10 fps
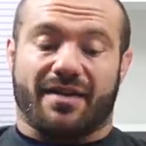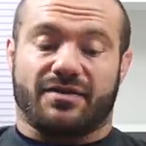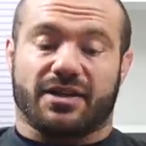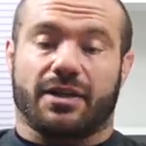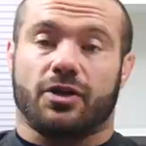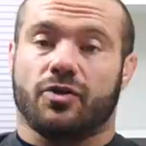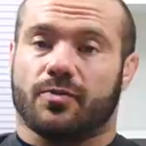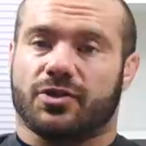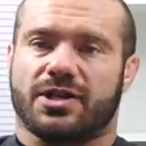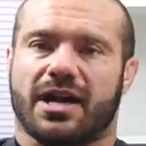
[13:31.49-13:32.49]
I've done it
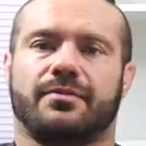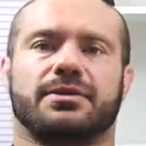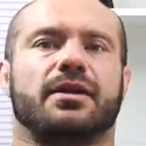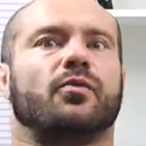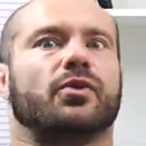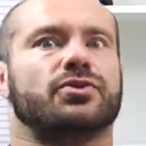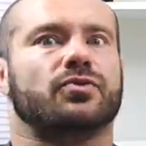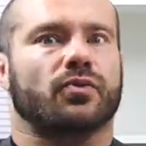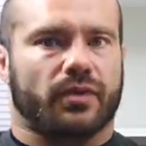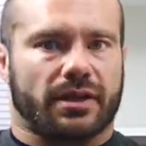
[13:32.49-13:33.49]
numerous times. It works
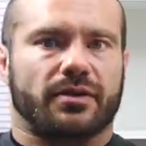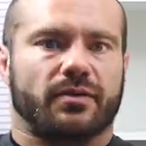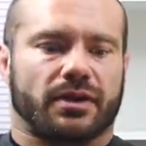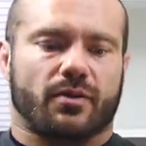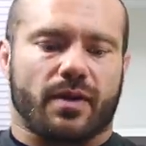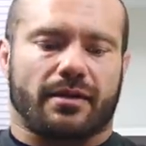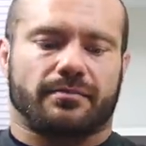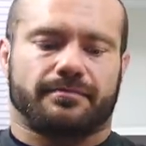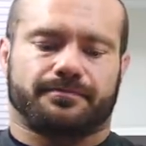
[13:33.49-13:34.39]
really, really well.